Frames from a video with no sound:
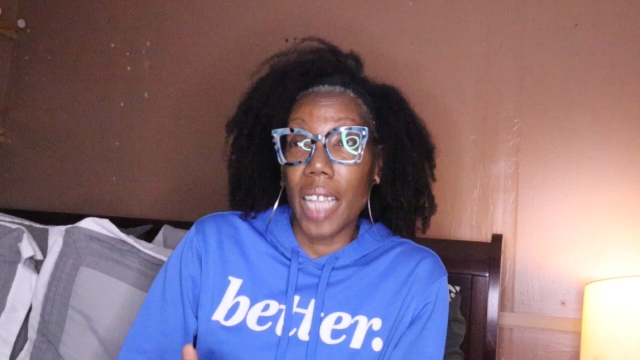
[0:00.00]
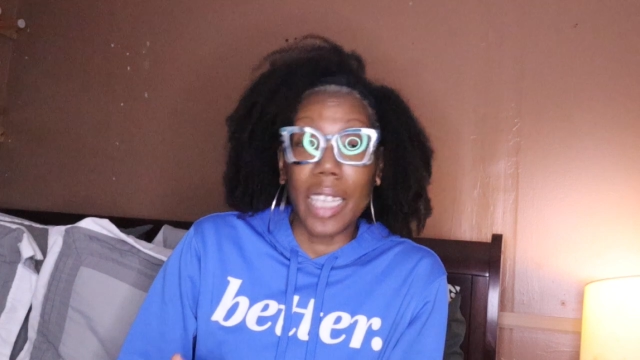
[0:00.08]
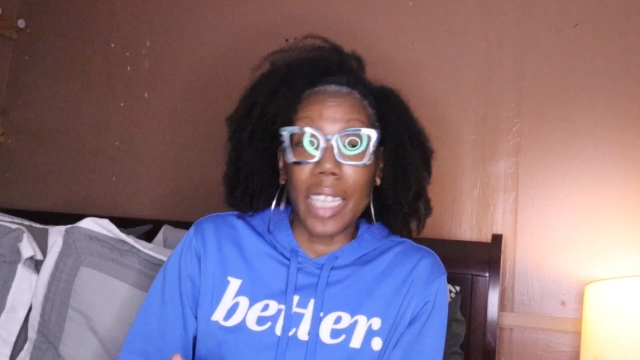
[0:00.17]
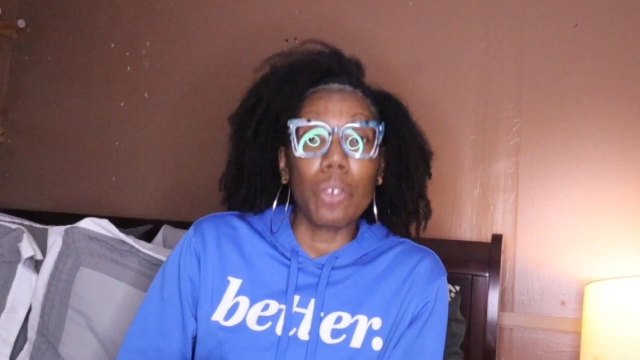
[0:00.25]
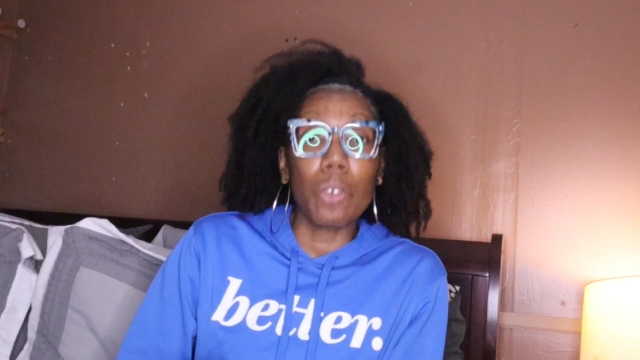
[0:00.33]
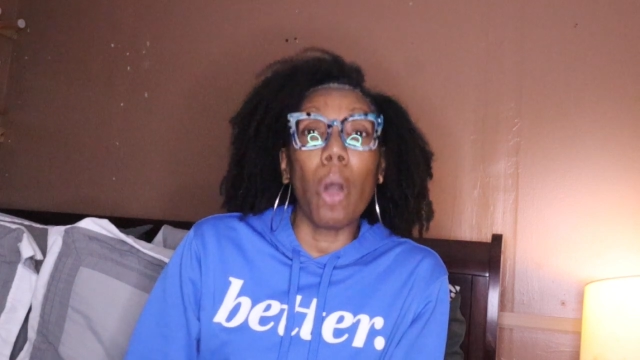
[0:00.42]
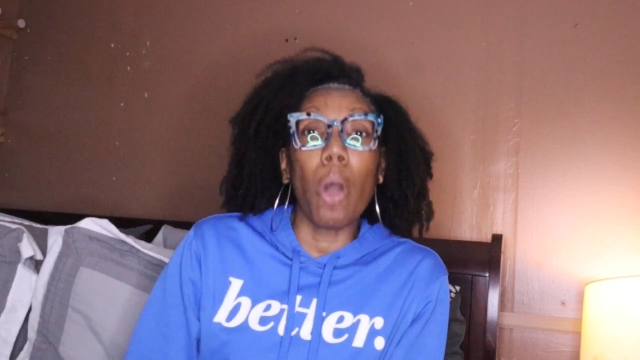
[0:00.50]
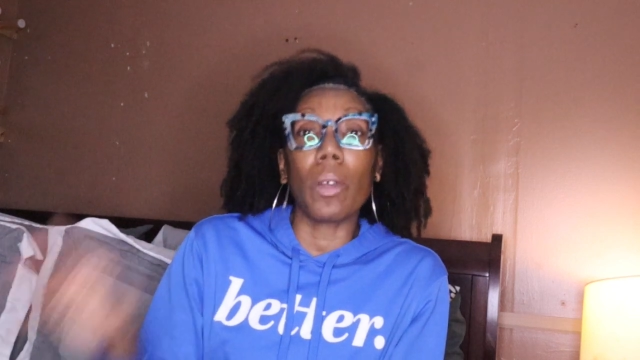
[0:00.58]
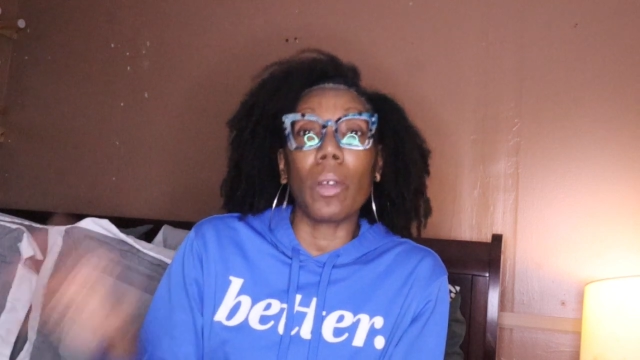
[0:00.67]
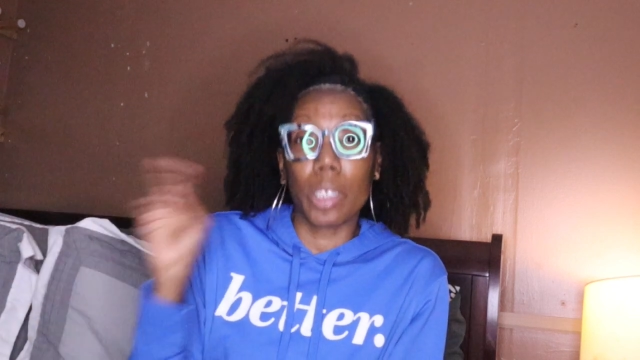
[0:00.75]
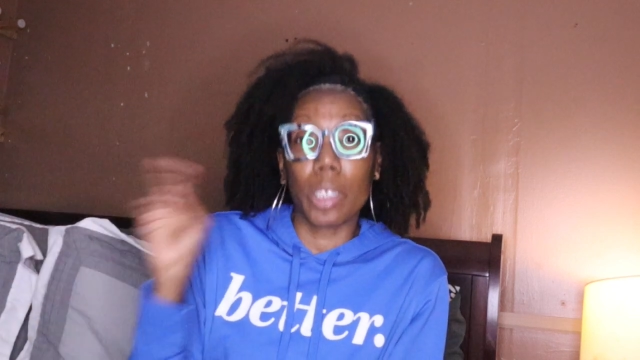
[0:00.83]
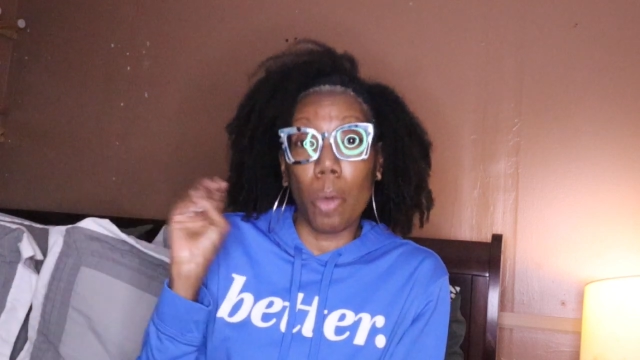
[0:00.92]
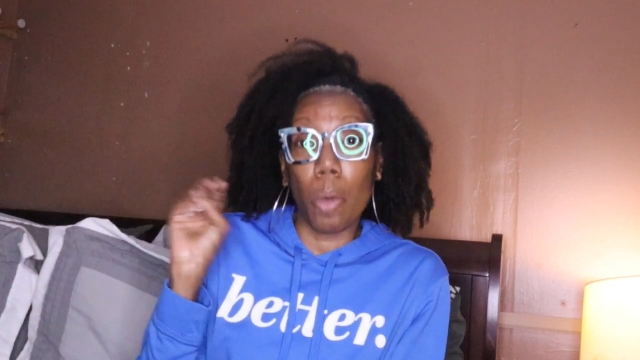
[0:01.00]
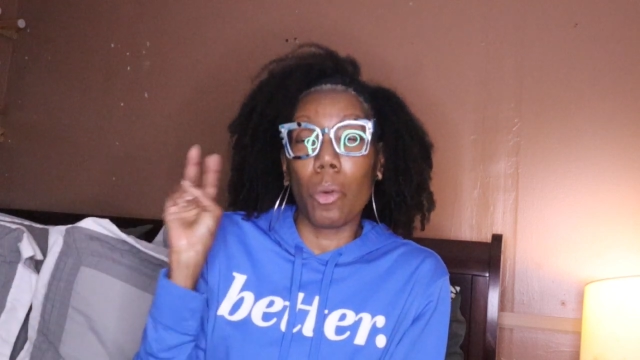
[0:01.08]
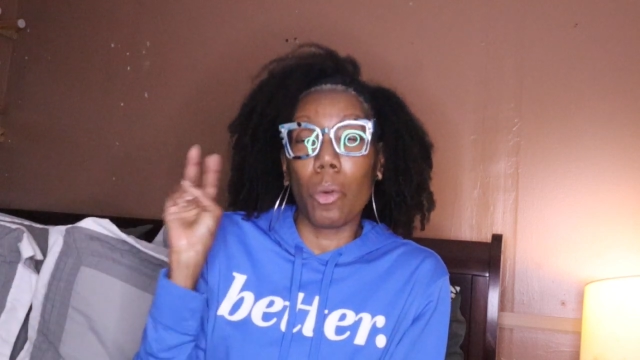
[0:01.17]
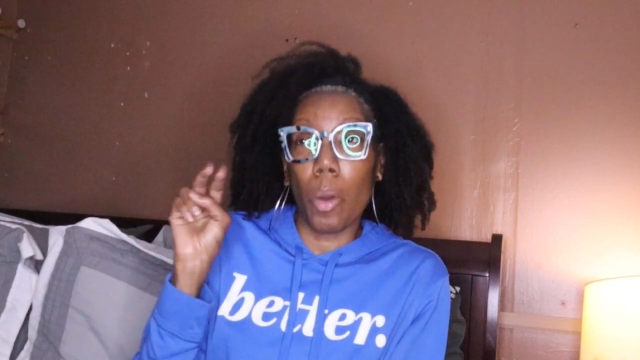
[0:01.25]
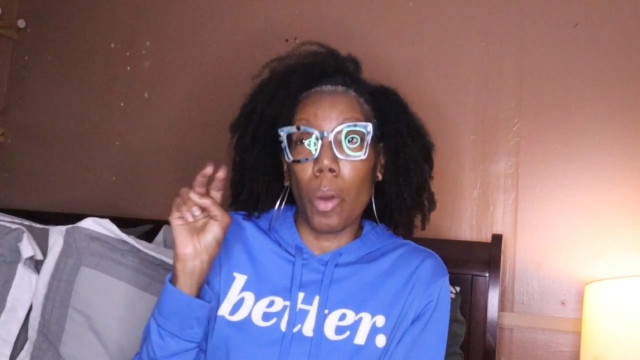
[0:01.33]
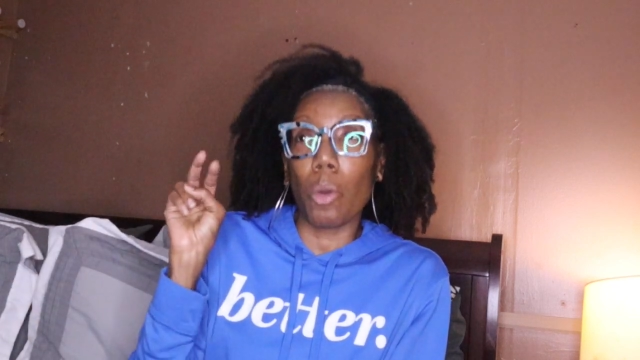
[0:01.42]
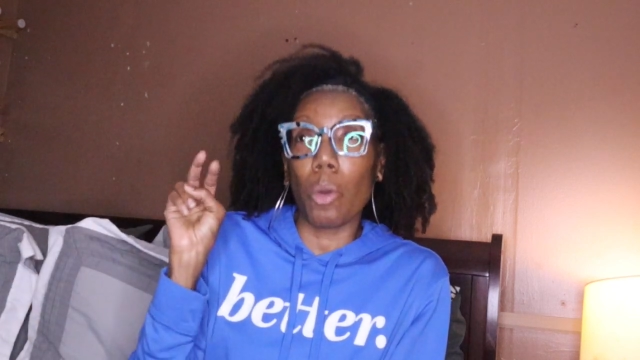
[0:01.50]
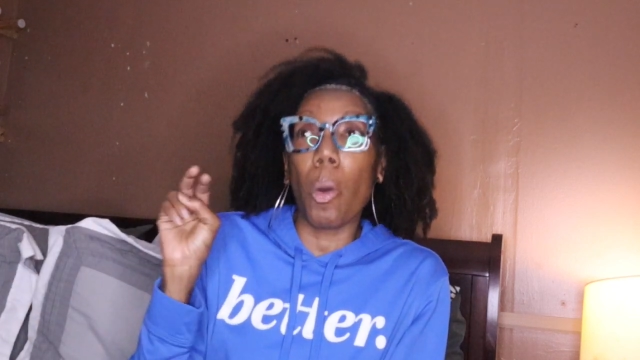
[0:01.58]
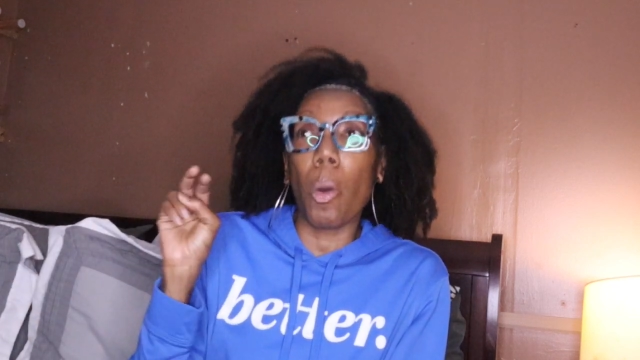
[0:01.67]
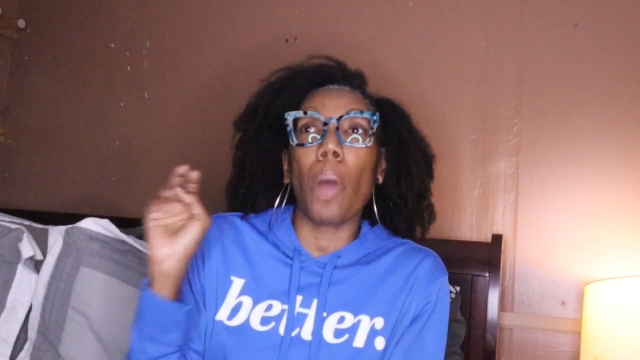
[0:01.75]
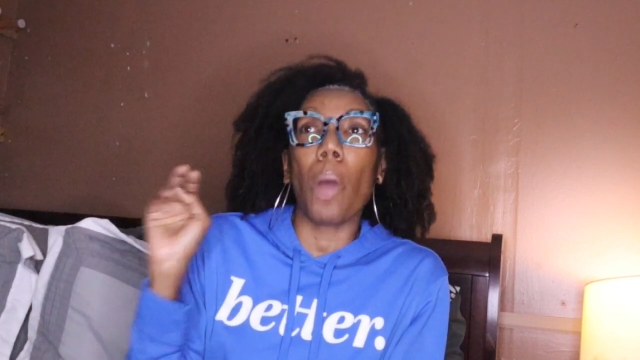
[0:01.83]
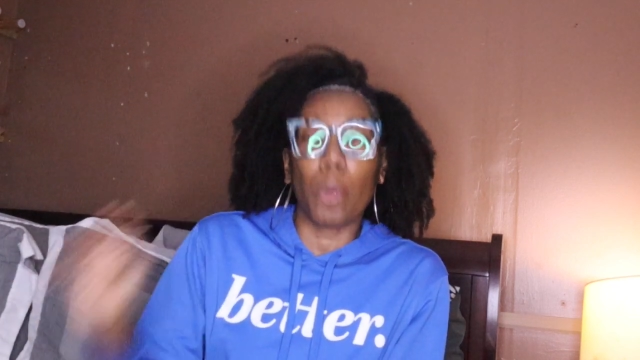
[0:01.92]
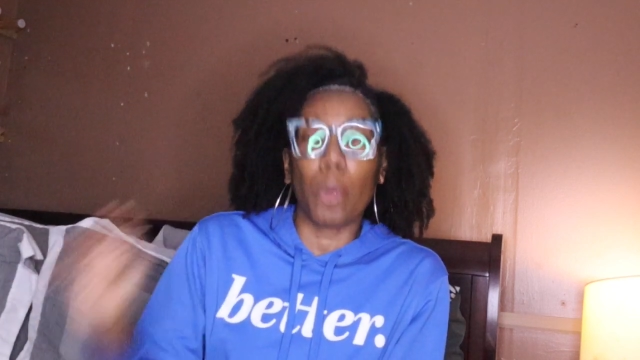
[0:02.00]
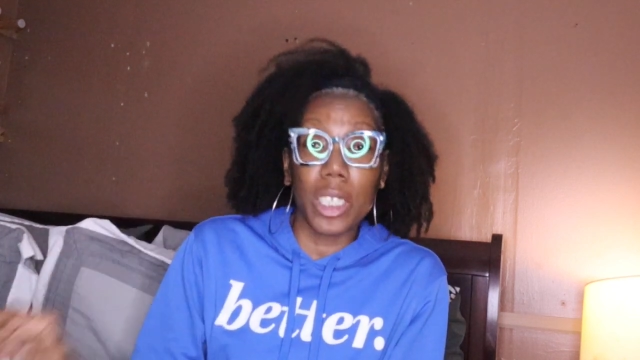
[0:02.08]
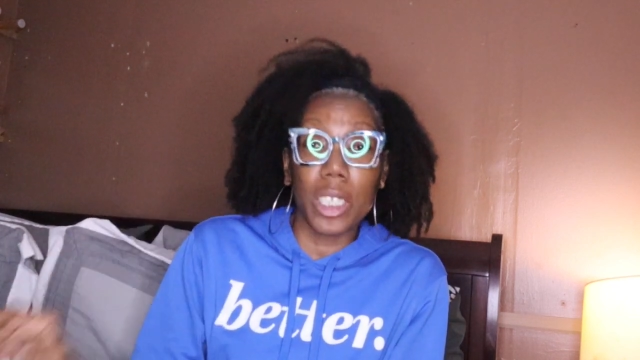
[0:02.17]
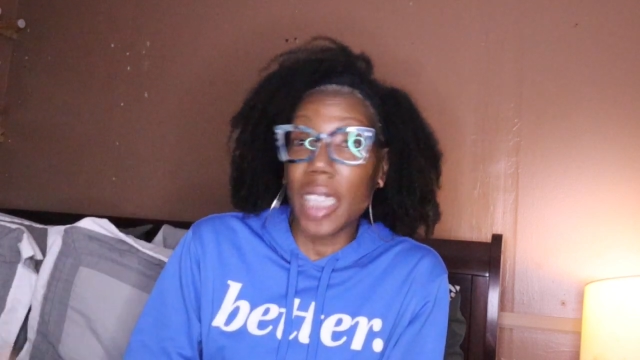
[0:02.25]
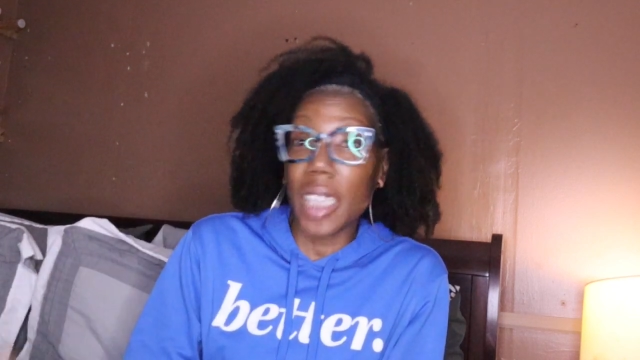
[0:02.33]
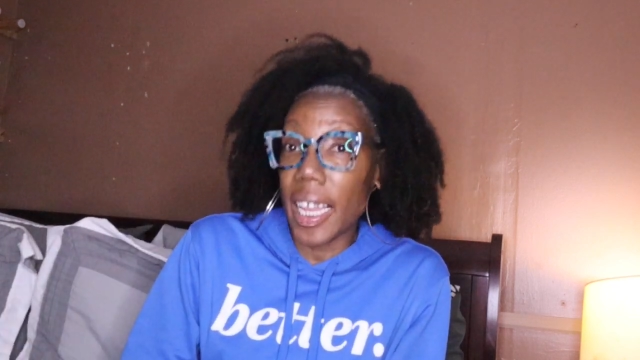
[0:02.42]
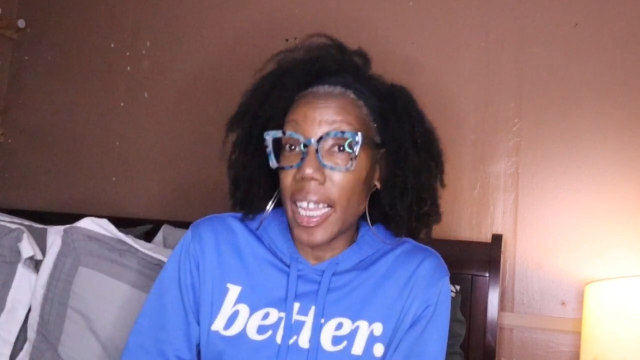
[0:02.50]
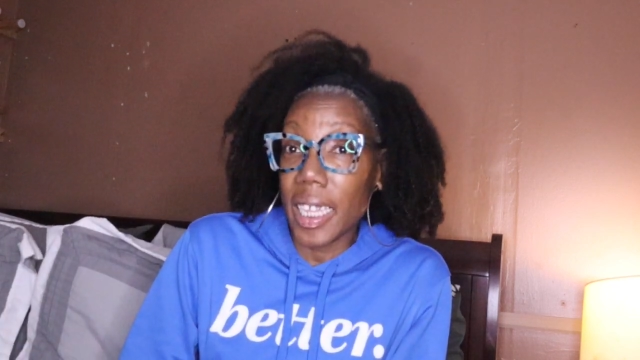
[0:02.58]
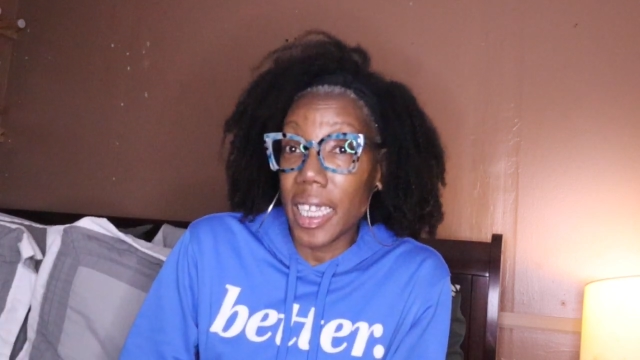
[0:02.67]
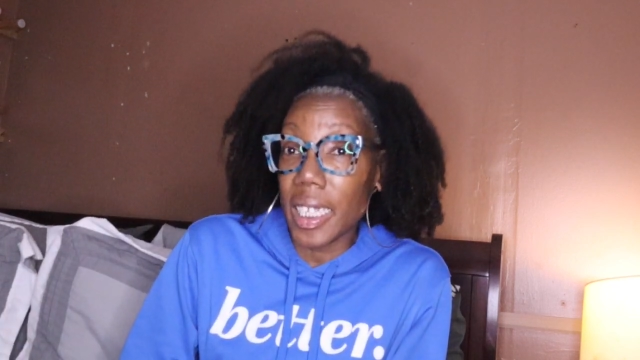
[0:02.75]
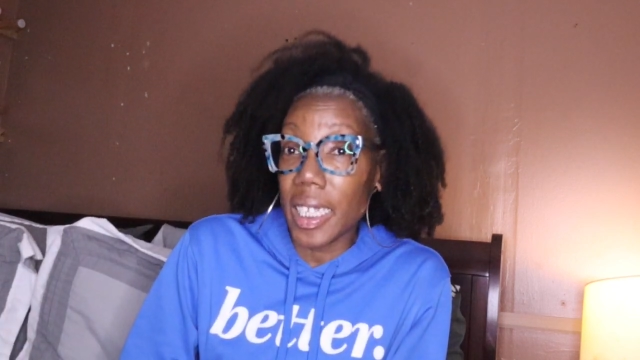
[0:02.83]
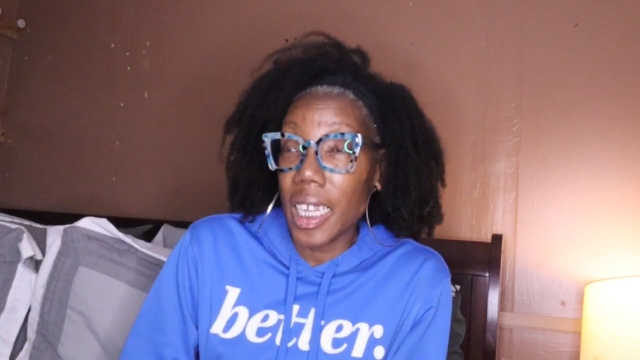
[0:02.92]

and you don't so quote unquote appreciate it